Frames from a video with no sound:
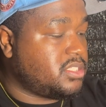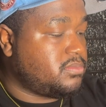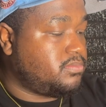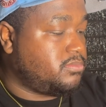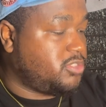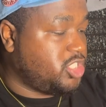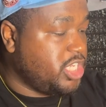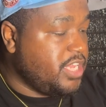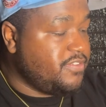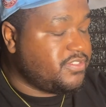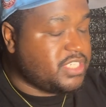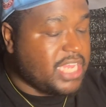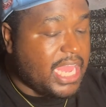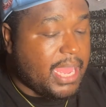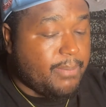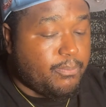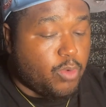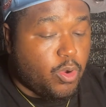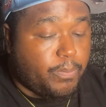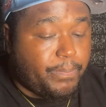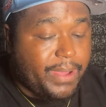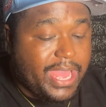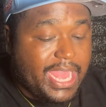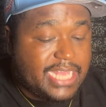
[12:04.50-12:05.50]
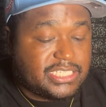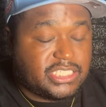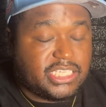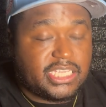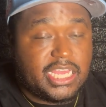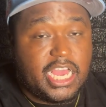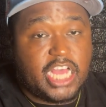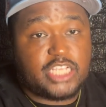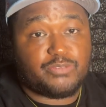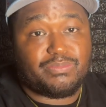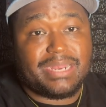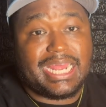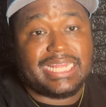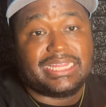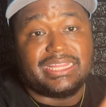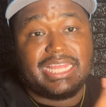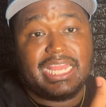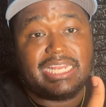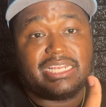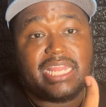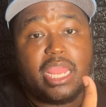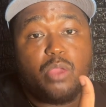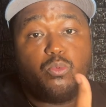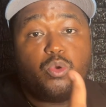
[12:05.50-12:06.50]
Chiefs had more passing yards, but I
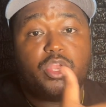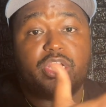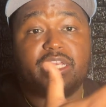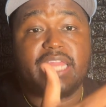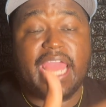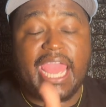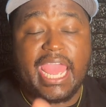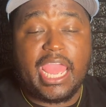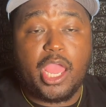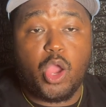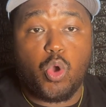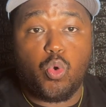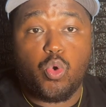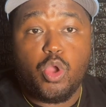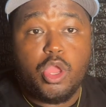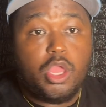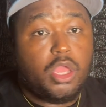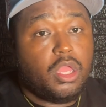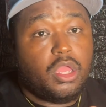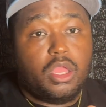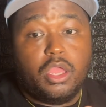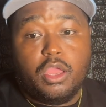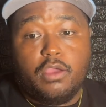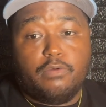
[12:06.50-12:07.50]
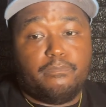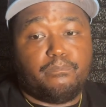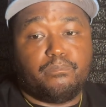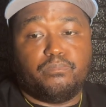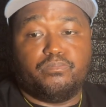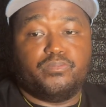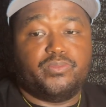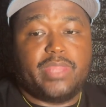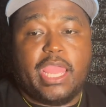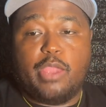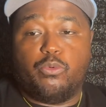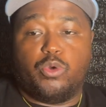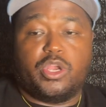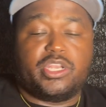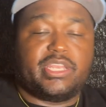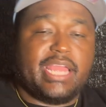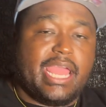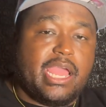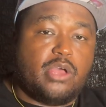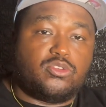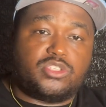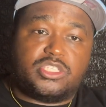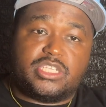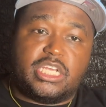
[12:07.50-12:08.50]
think they were down
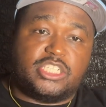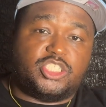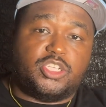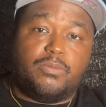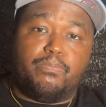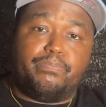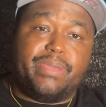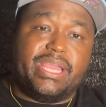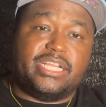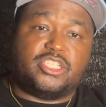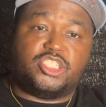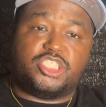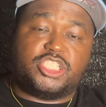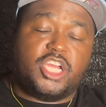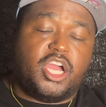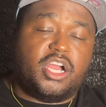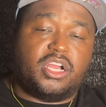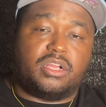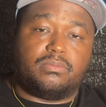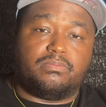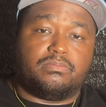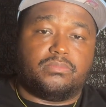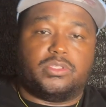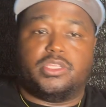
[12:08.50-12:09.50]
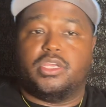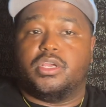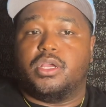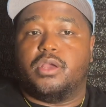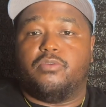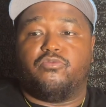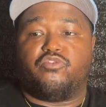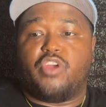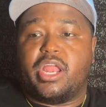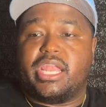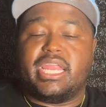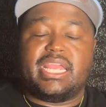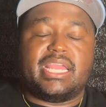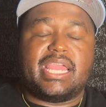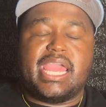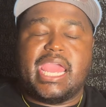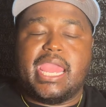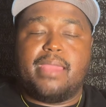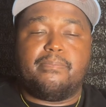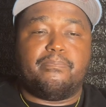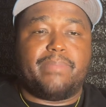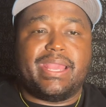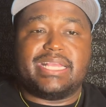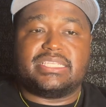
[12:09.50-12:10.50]
such a big chunk. The running
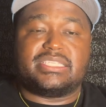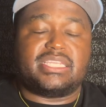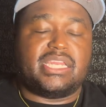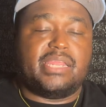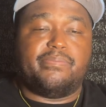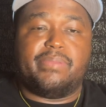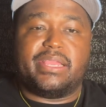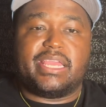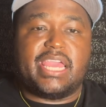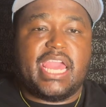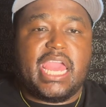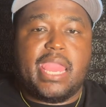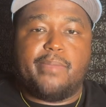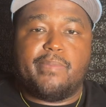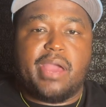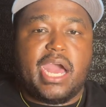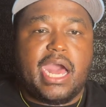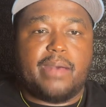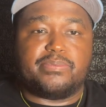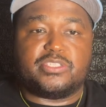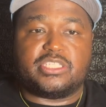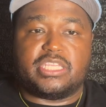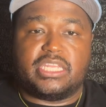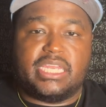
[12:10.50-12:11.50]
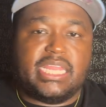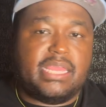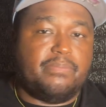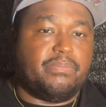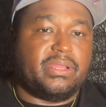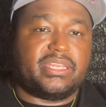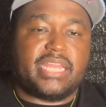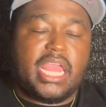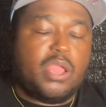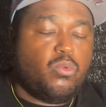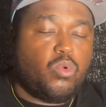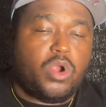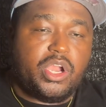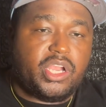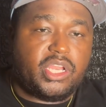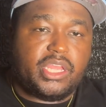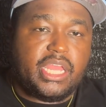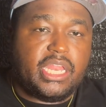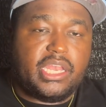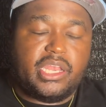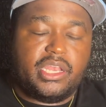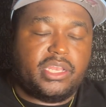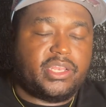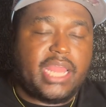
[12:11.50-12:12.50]
game basically became obsolete, but they
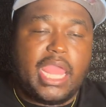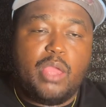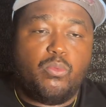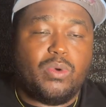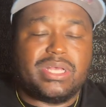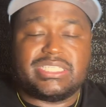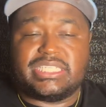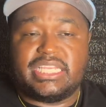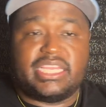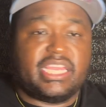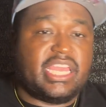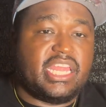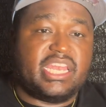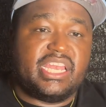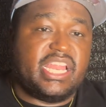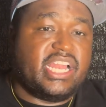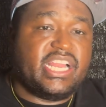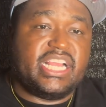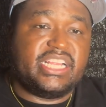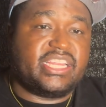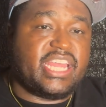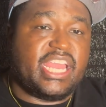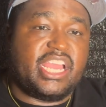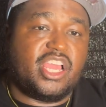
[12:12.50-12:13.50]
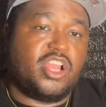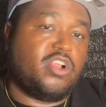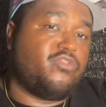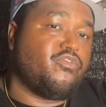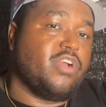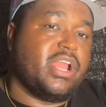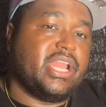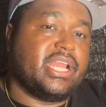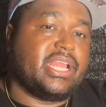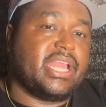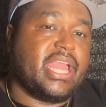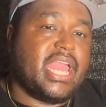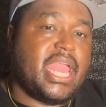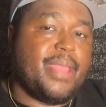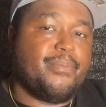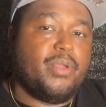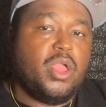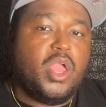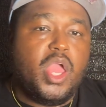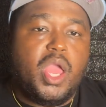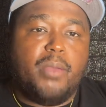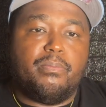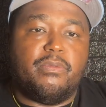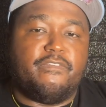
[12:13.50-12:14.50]
wasn't getting anything in the running game
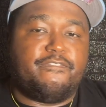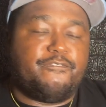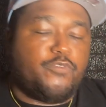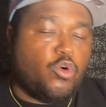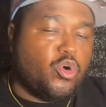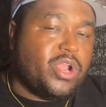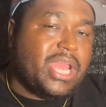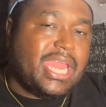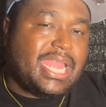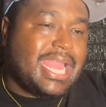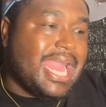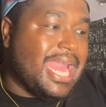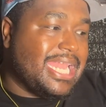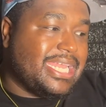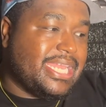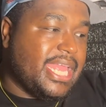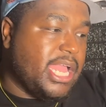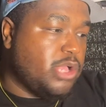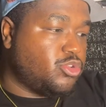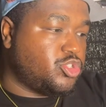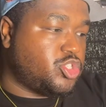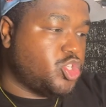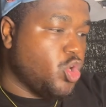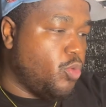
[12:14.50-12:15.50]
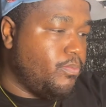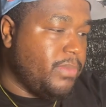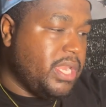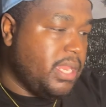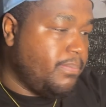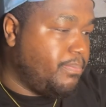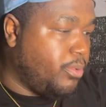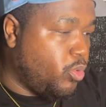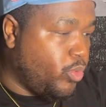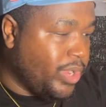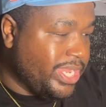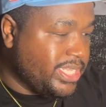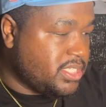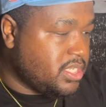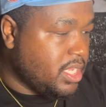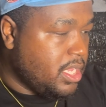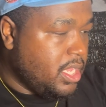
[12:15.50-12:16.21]
before they got down so many points.